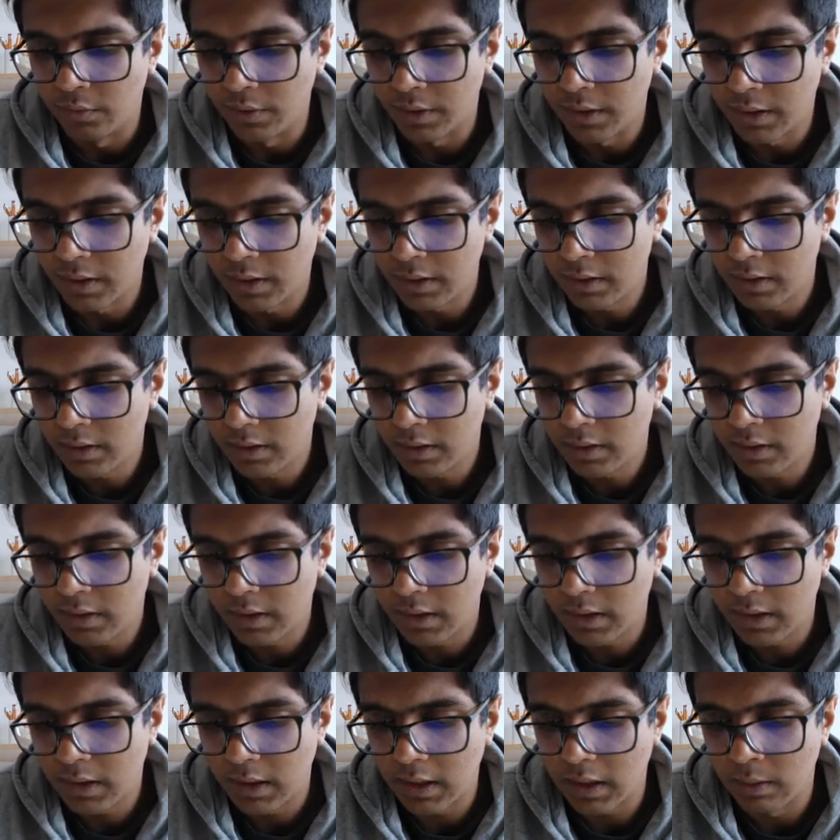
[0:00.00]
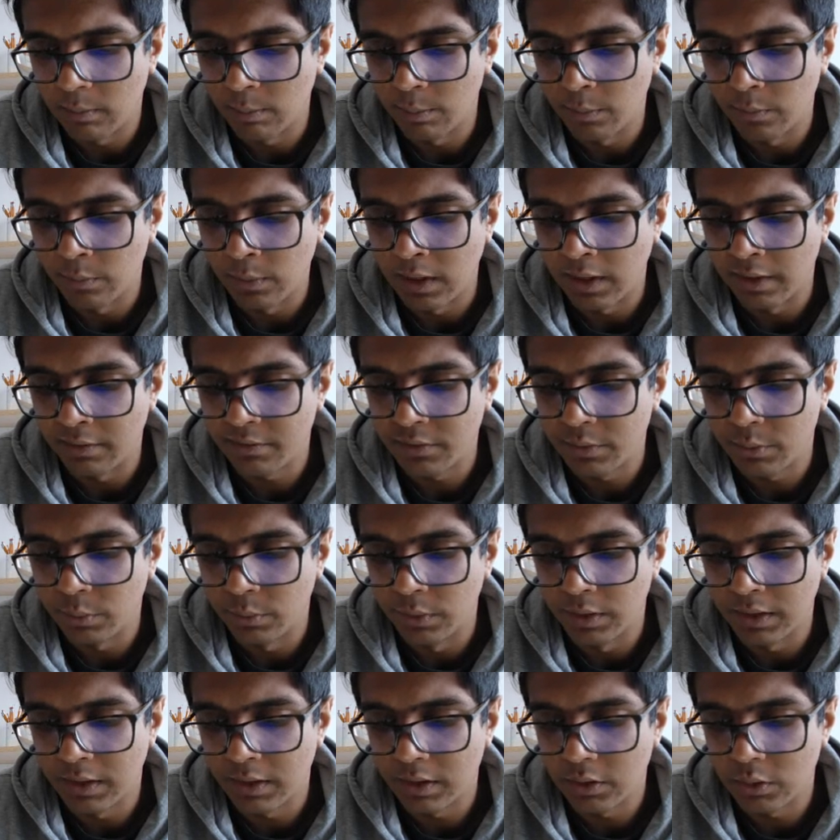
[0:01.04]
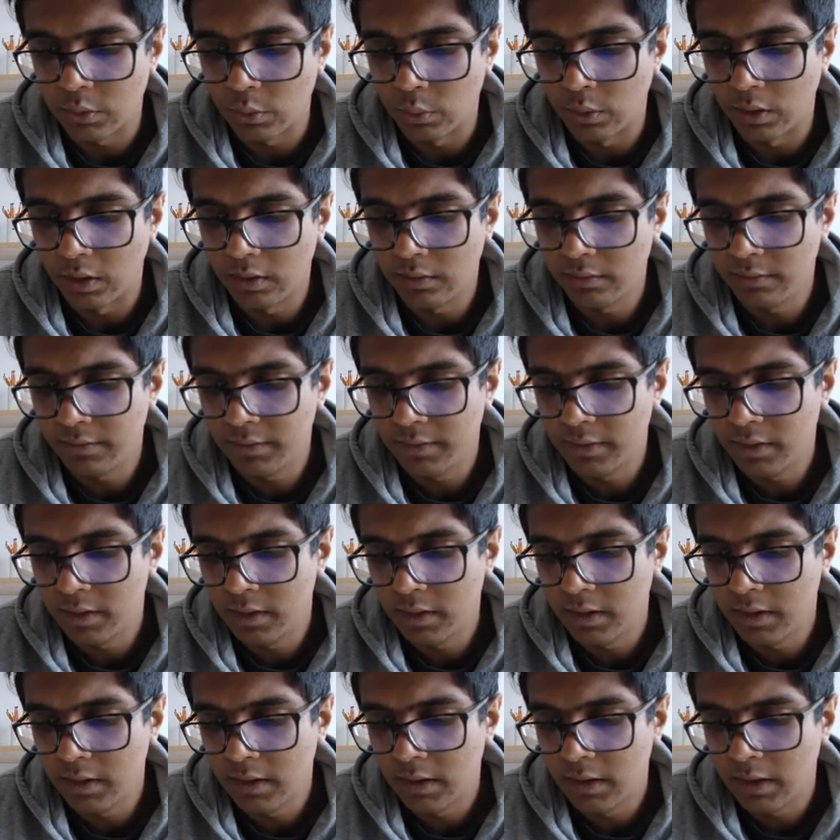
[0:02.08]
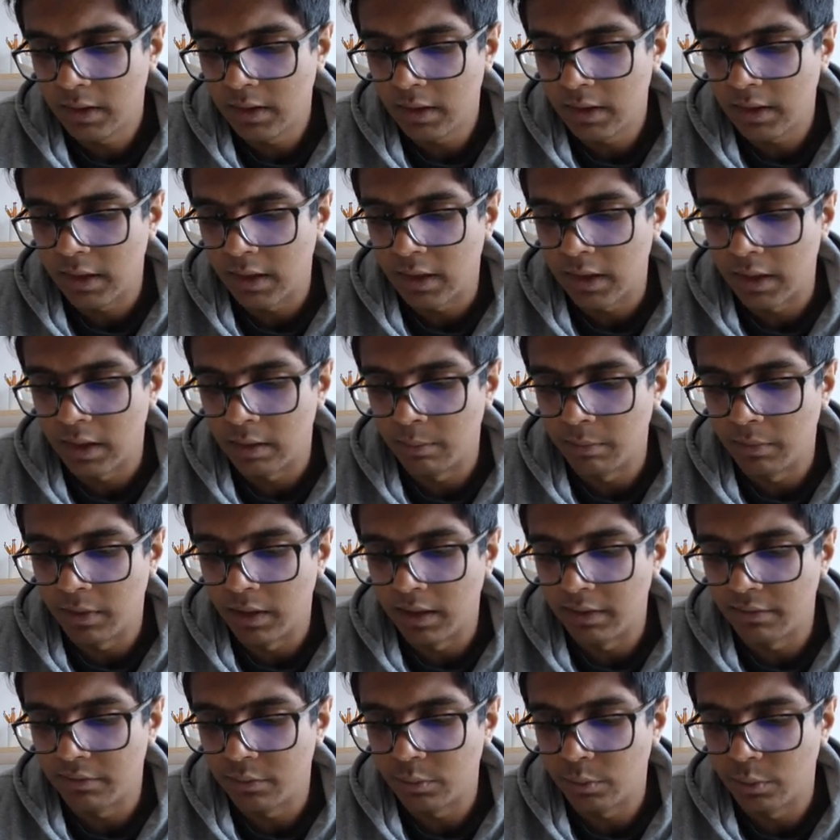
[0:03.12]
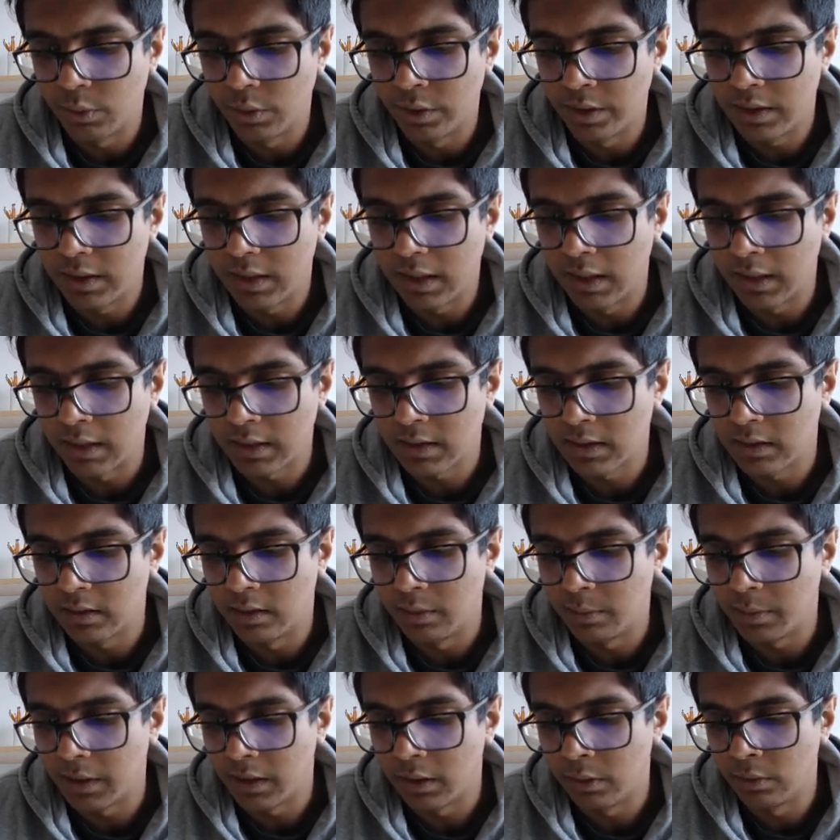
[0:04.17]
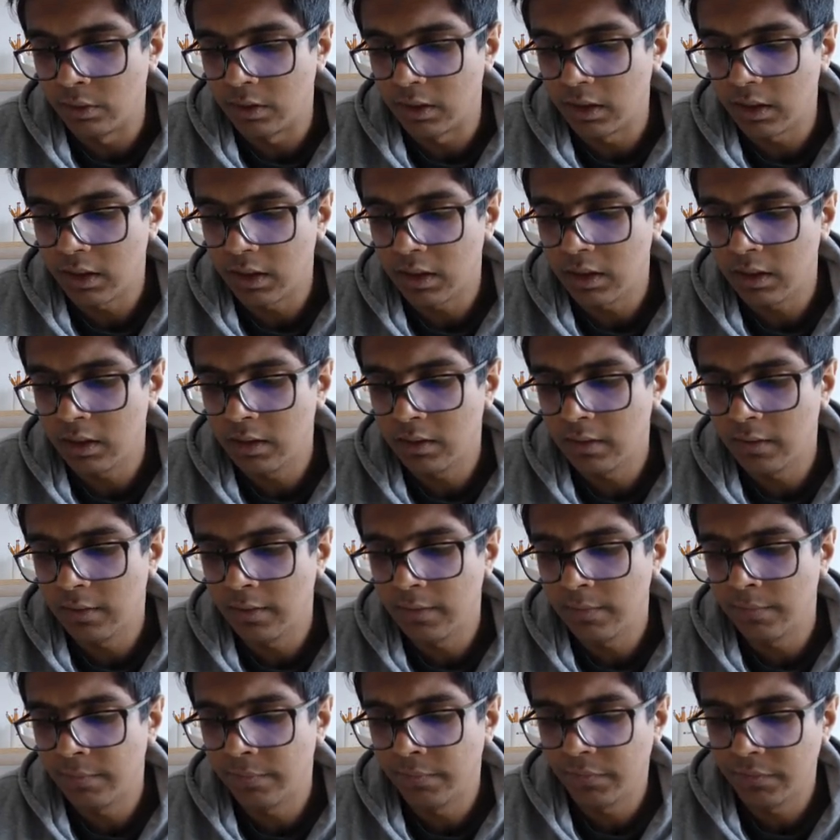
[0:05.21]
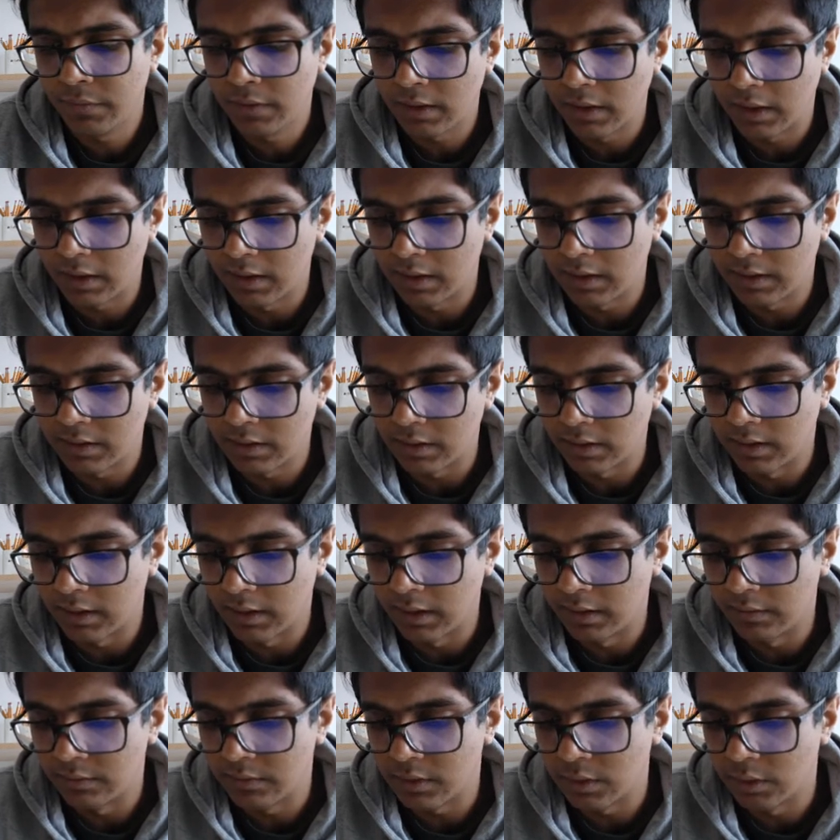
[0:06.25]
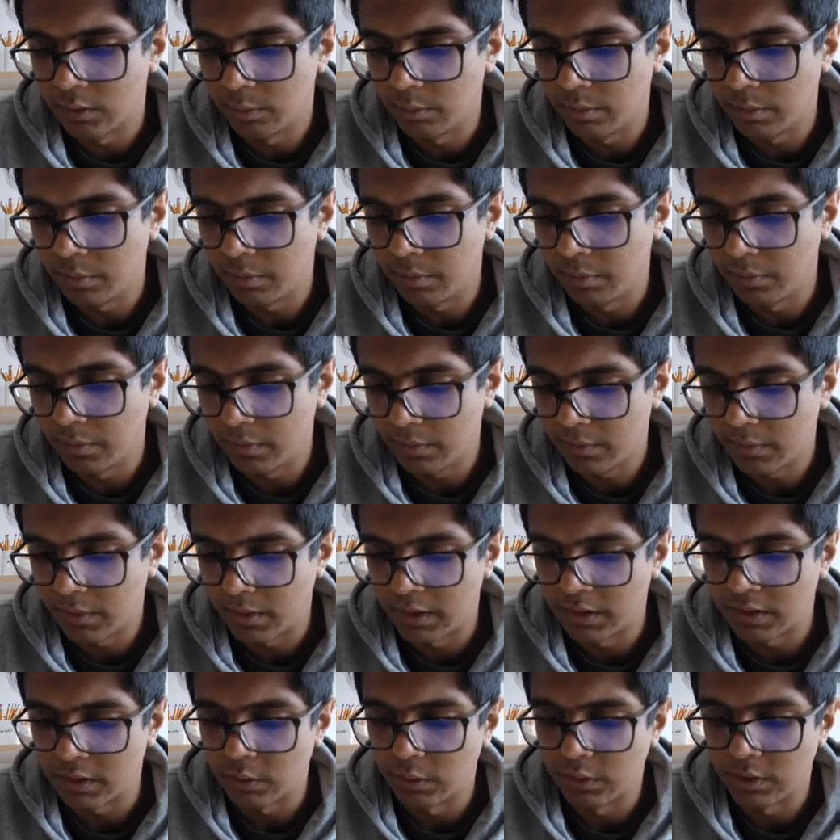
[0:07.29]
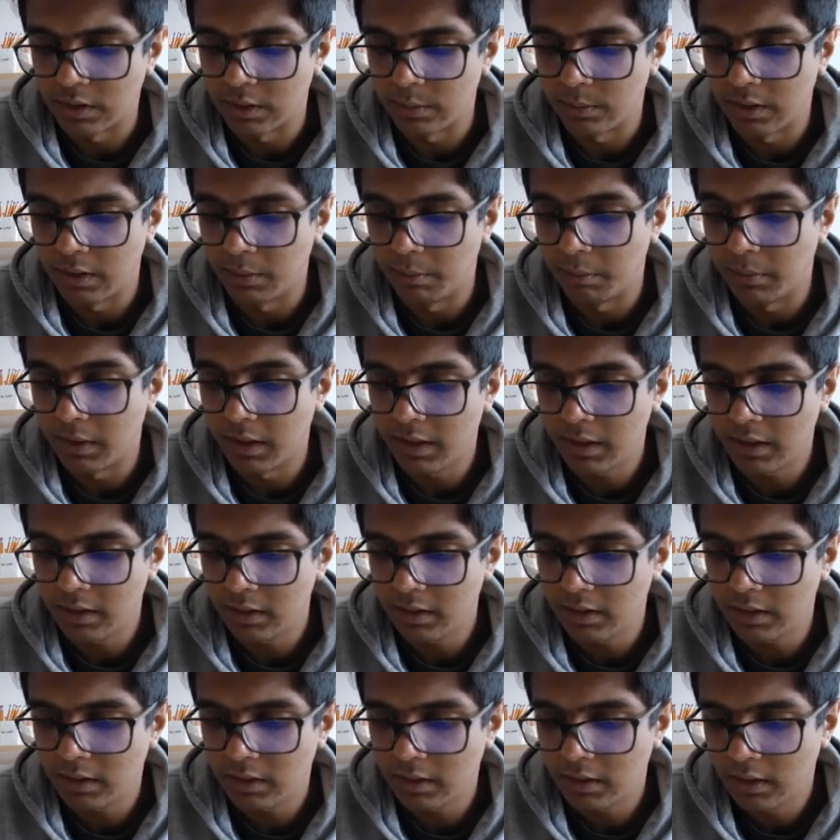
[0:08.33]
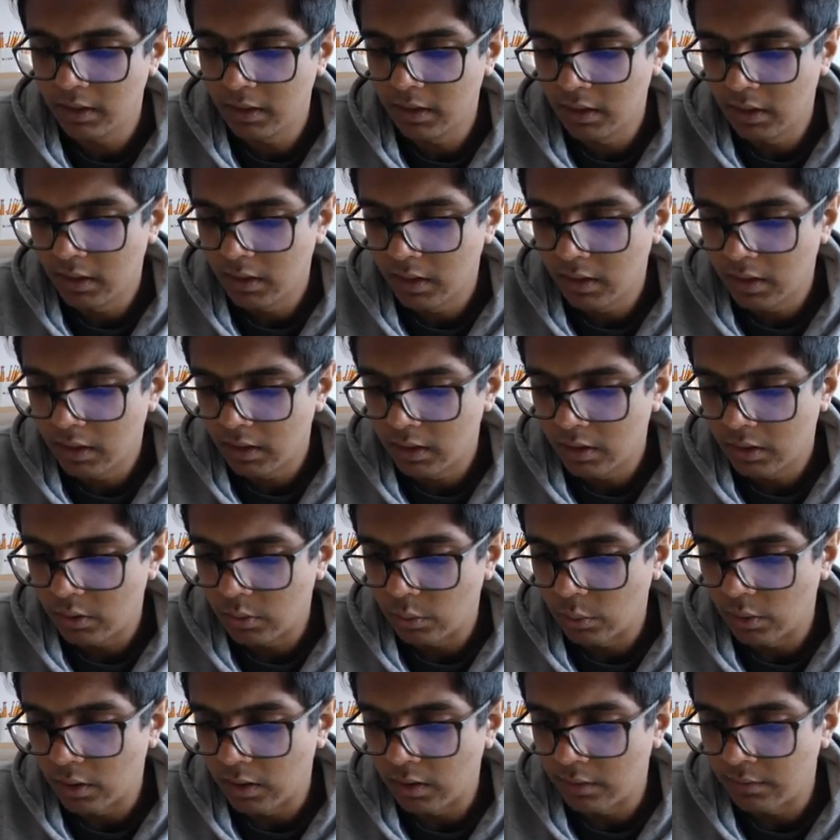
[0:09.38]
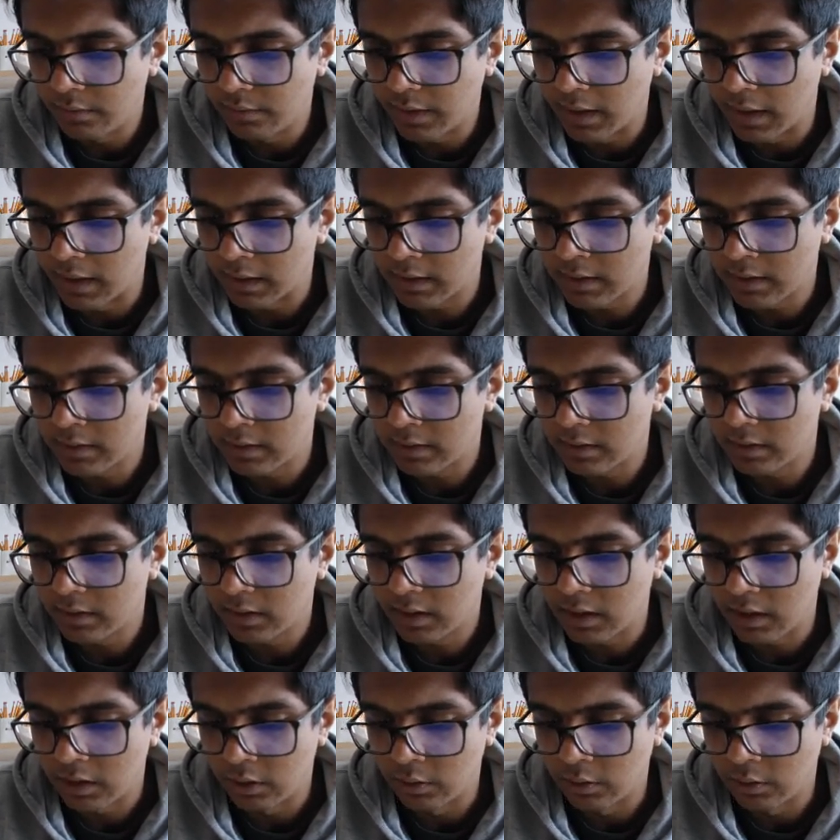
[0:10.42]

Over here, I'm left with 12, and I'm left with x to the power 3, and that's all I have. So it's going to be a minus 12x